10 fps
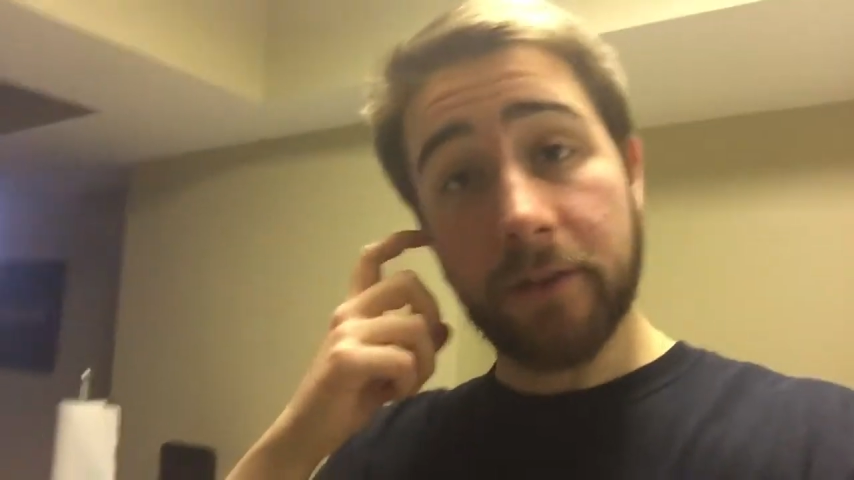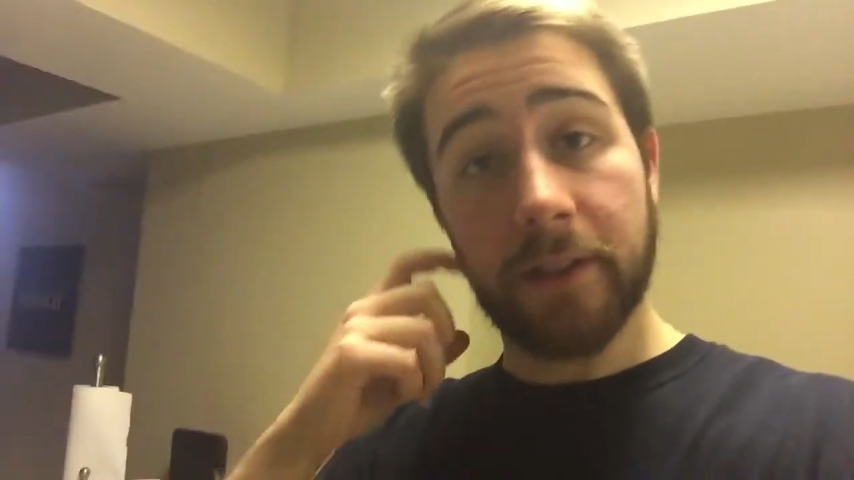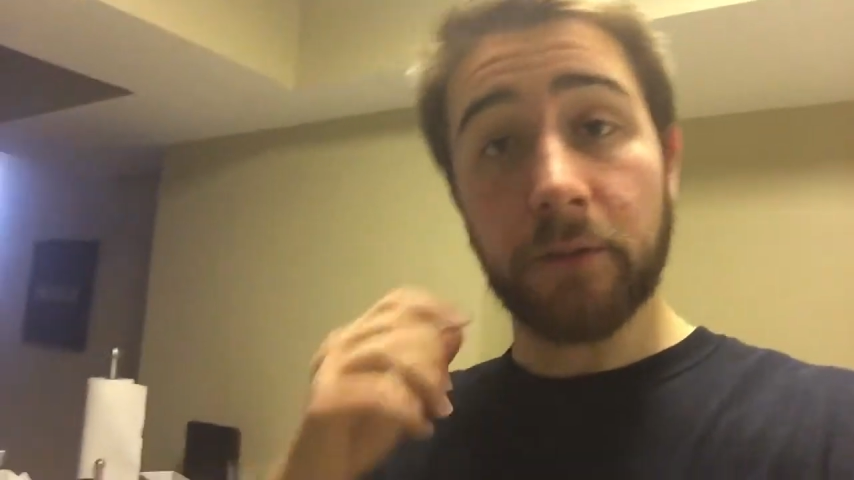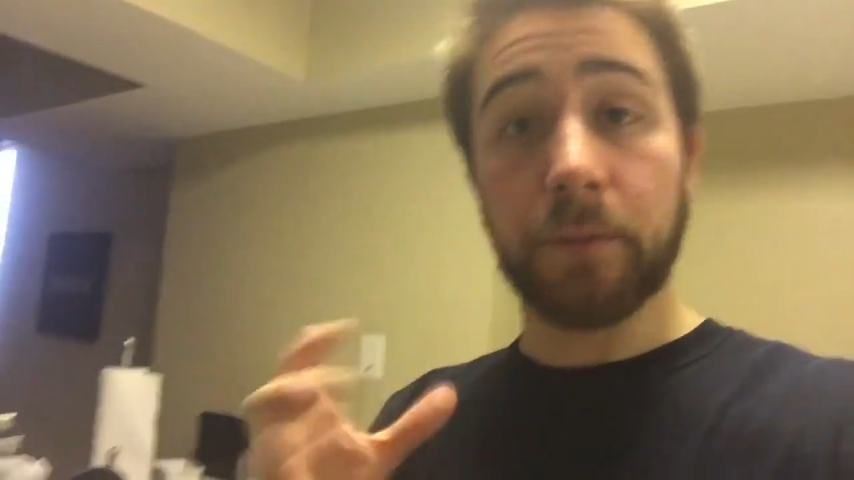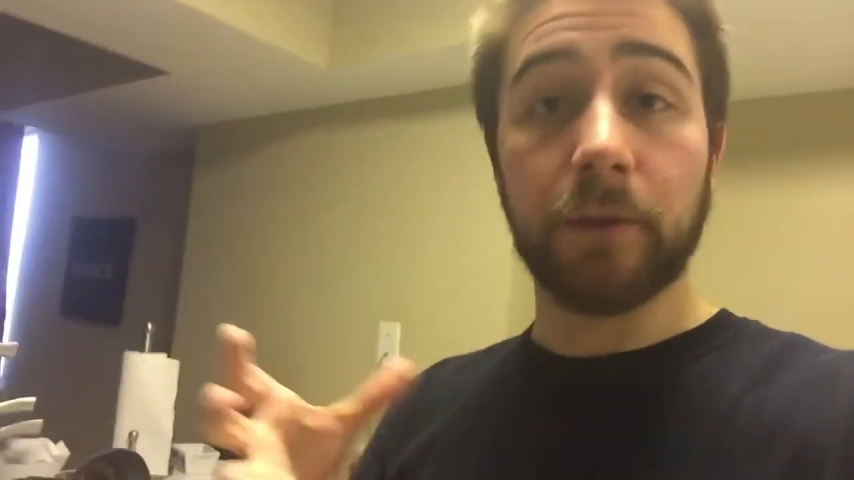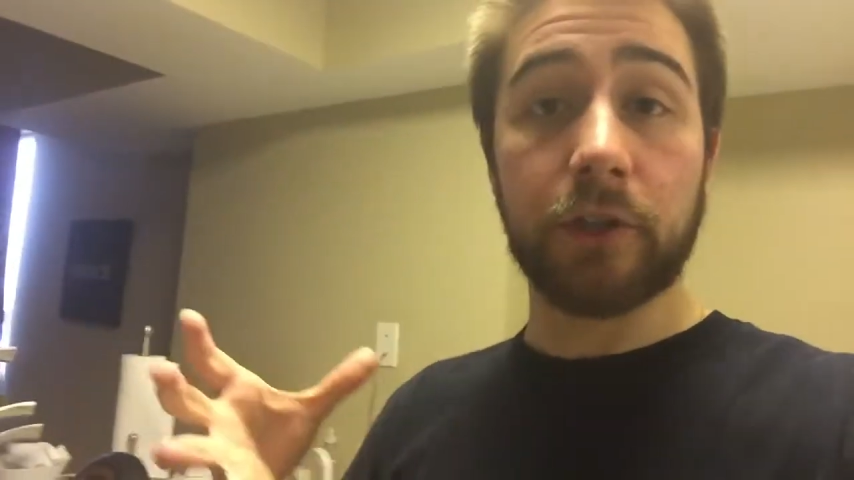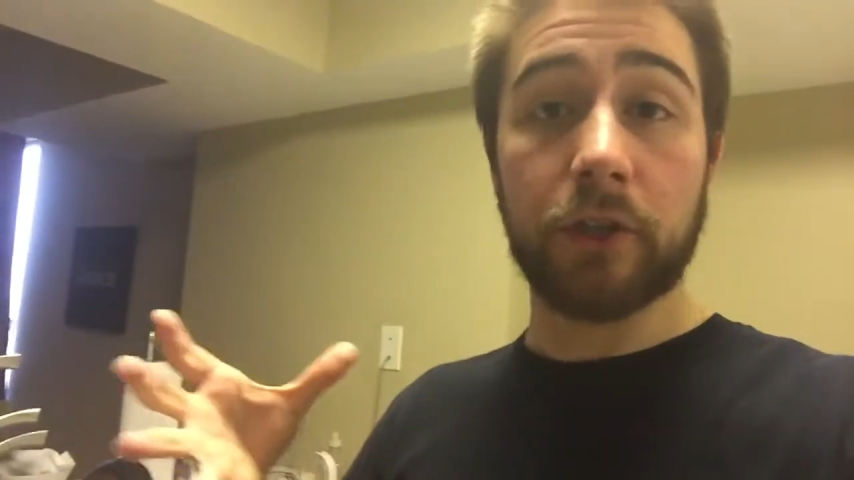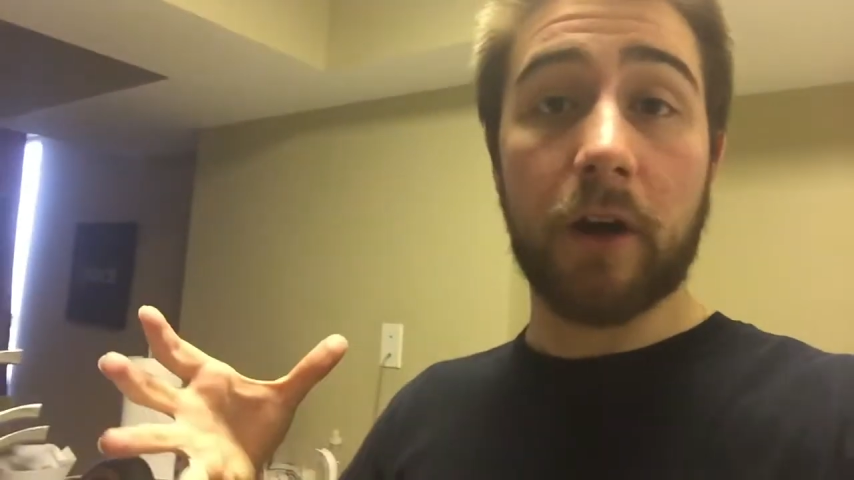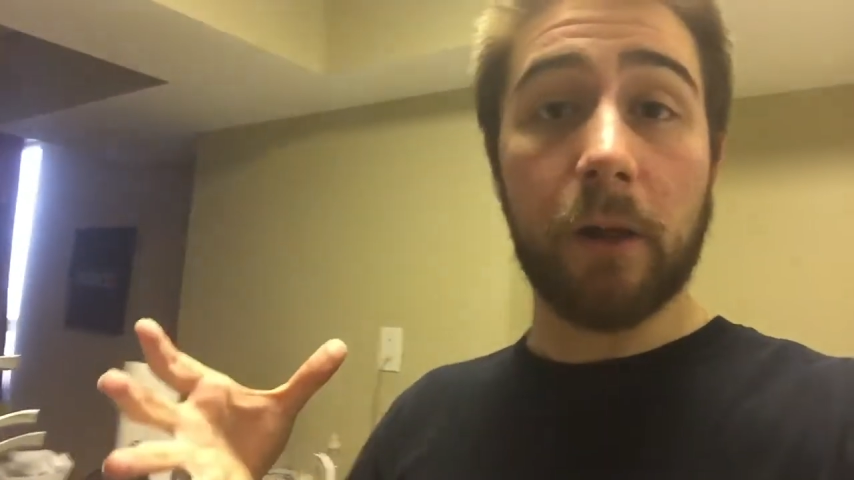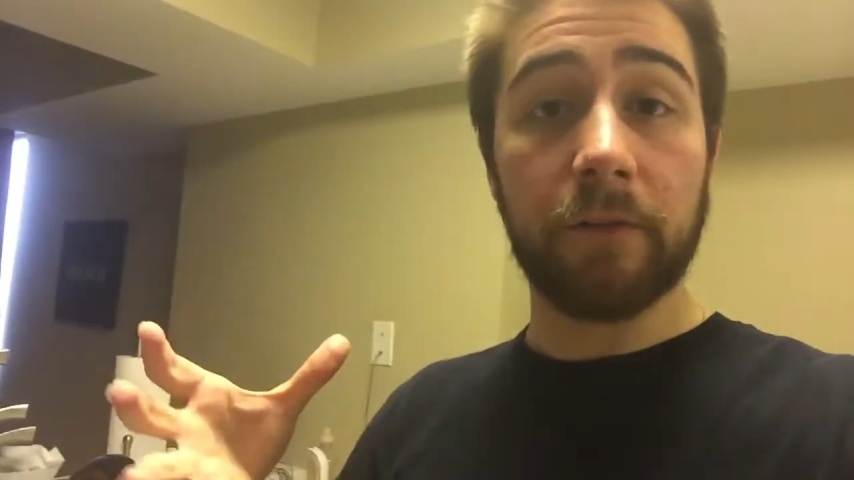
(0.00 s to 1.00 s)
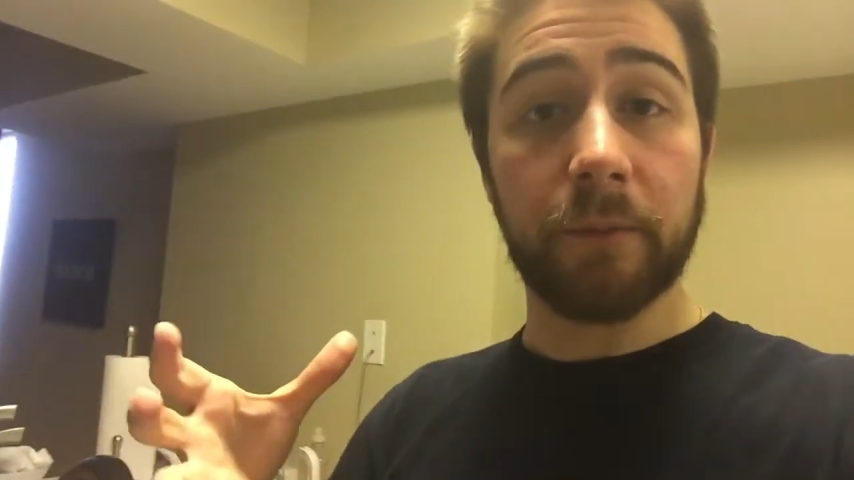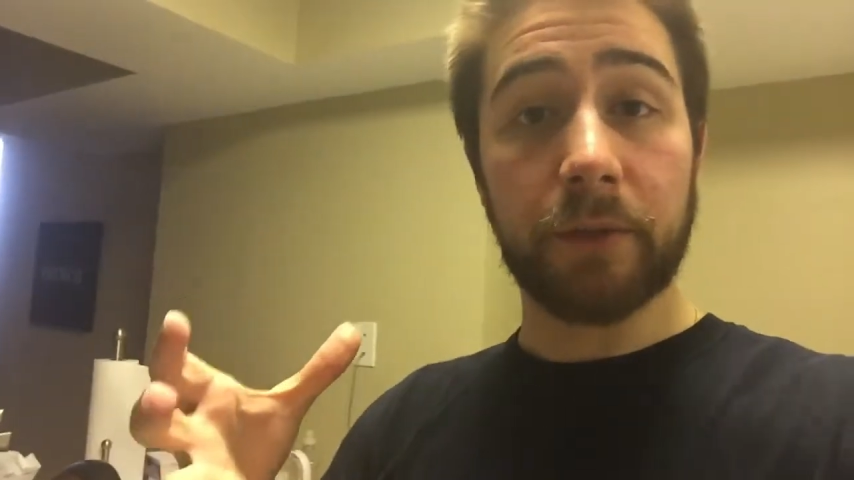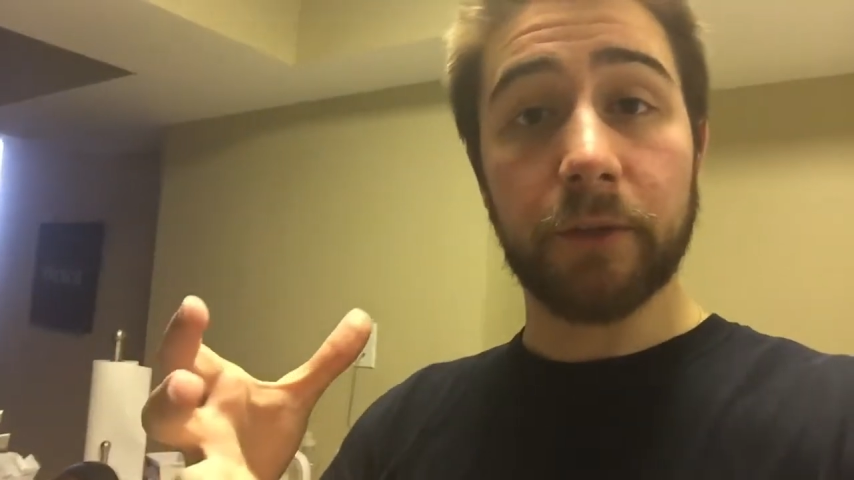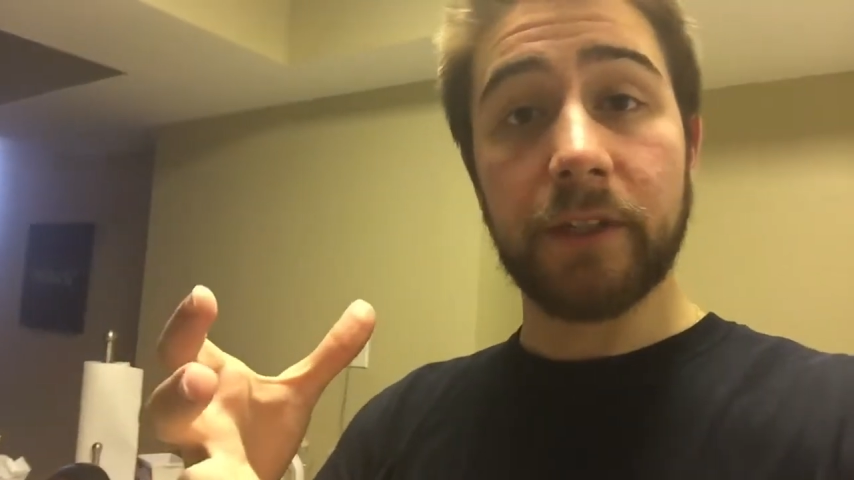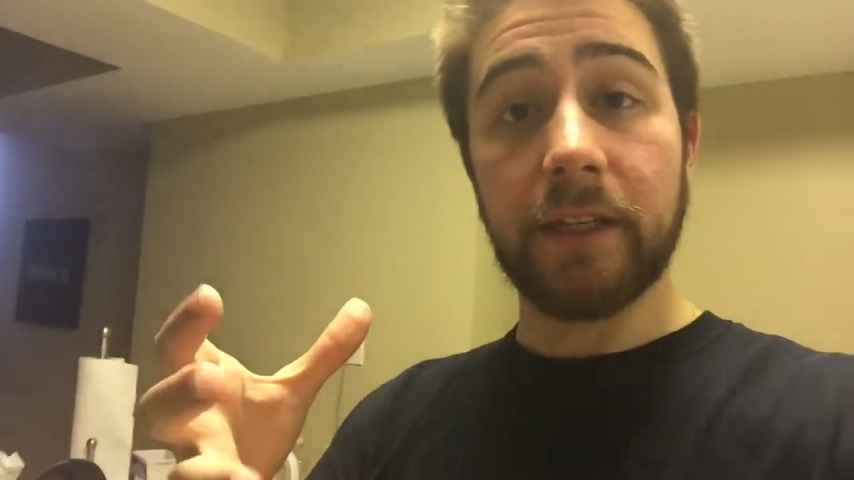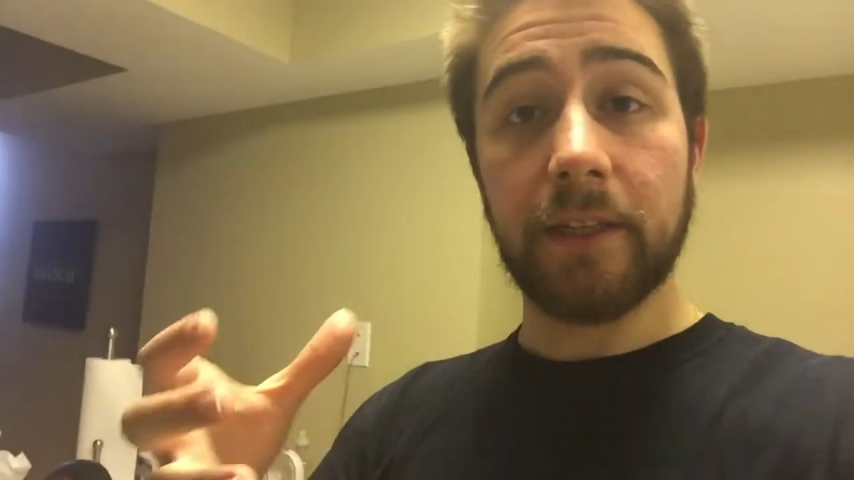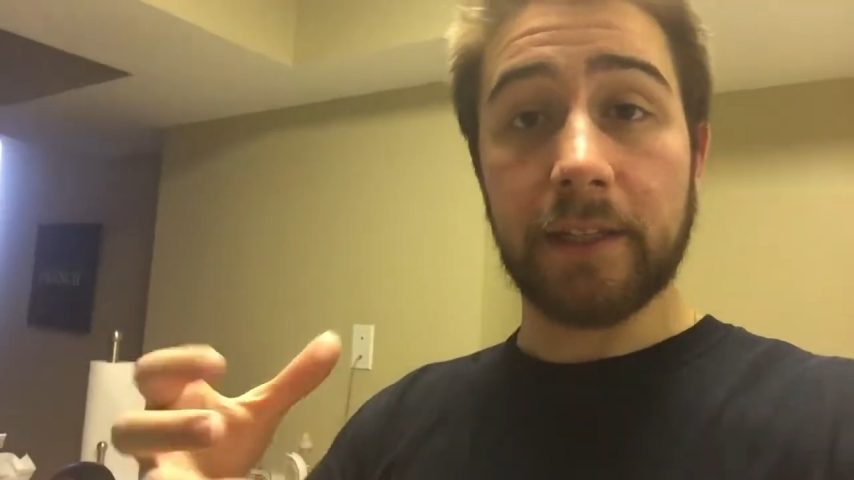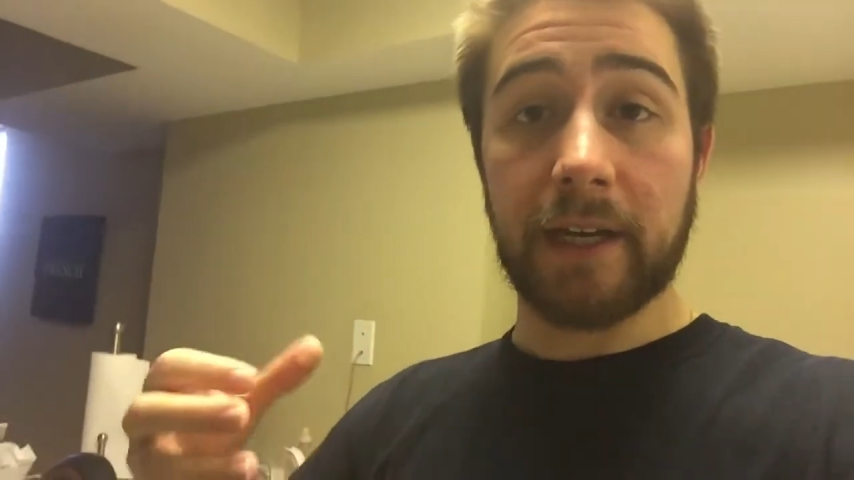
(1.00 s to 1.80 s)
It'll push all of the proteins